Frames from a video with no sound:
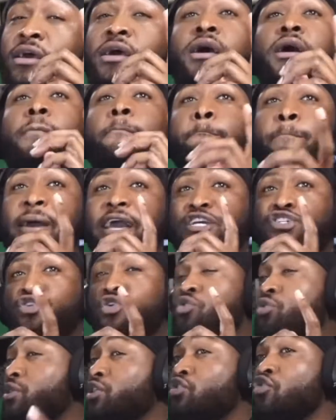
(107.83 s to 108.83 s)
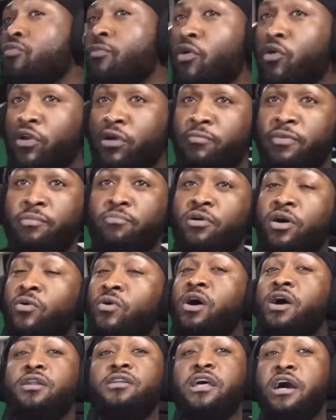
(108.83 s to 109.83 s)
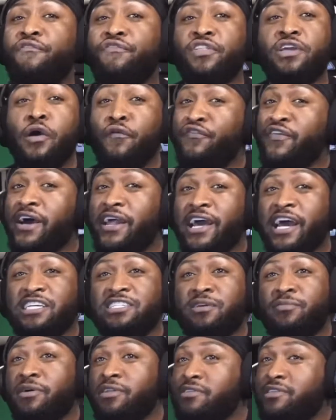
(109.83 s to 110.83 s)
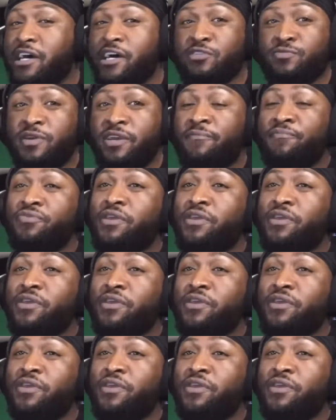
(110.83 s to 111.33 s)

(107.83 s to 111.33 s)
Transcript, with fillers: Make sure you can do more to me, bro. Definitely your fat ass, your mother tells me.